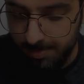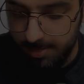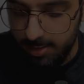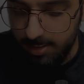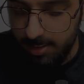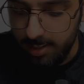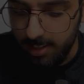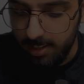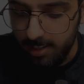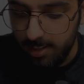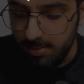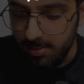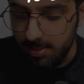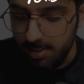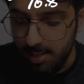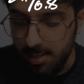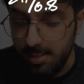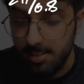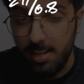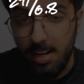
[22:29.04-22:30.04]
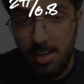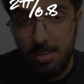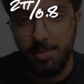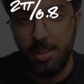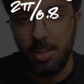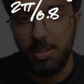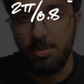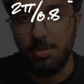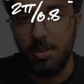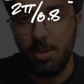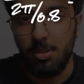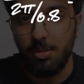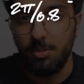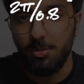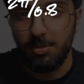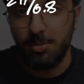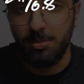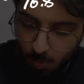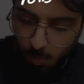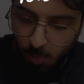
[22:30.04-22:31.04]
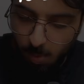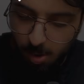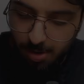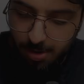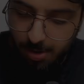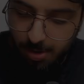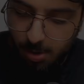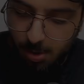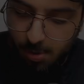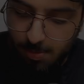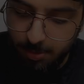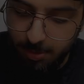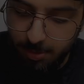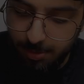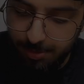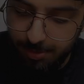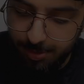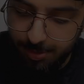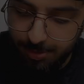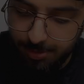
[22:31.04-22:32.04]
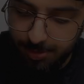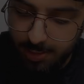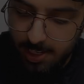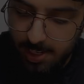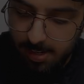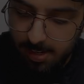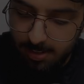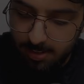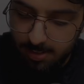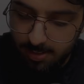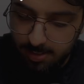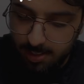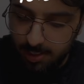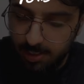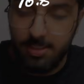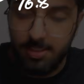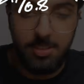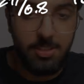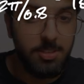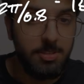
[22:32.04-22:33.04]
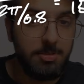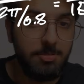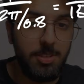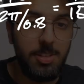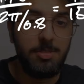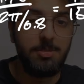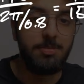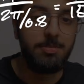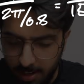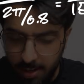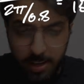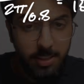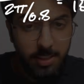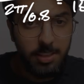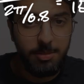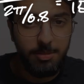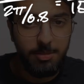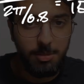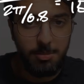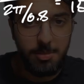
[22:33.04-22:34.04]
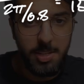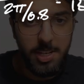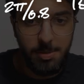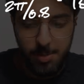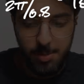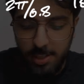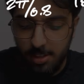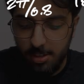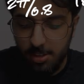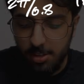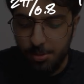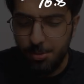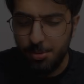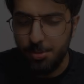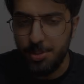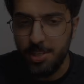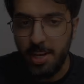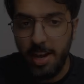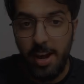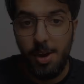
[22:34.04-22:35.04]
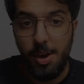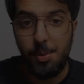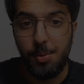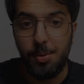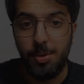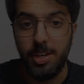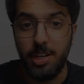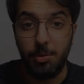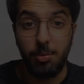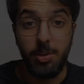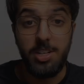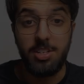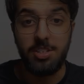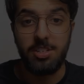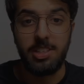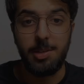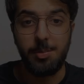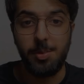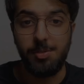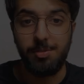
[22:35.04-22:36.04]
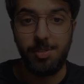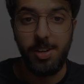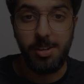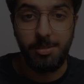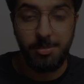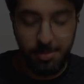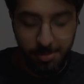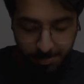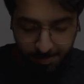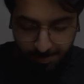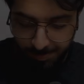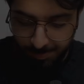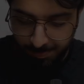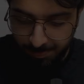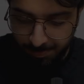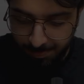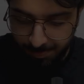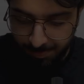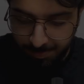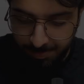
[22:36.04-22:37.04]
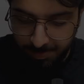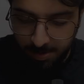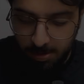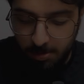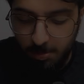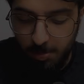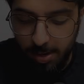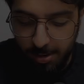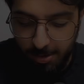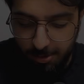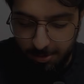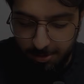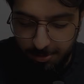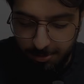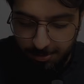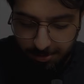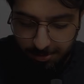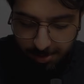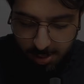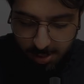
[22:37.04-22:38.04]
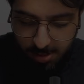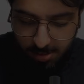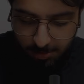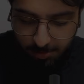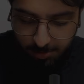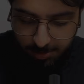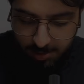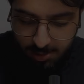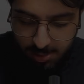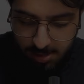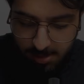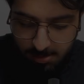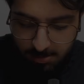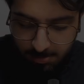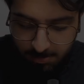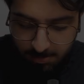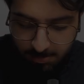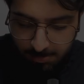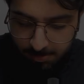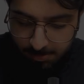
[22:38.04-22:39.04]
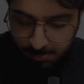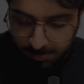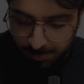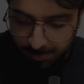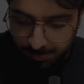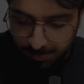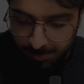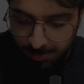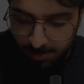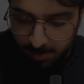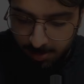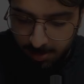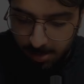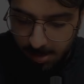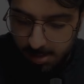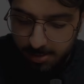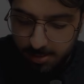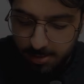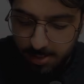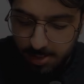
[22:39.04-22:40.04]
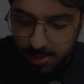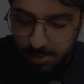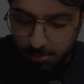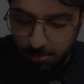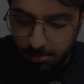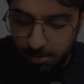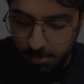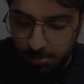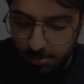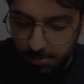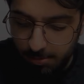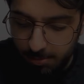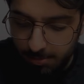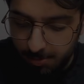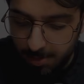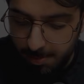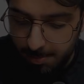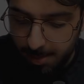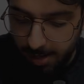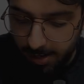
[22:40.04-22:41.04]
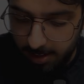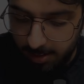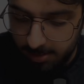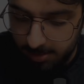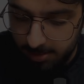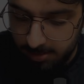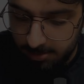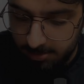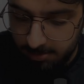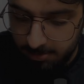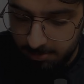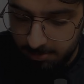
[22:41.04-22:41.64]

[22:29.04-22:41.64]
And that gives a time value of 1 over 15 seconds, right? And then from there we can use our equation that we found, where v of t is equal to vmax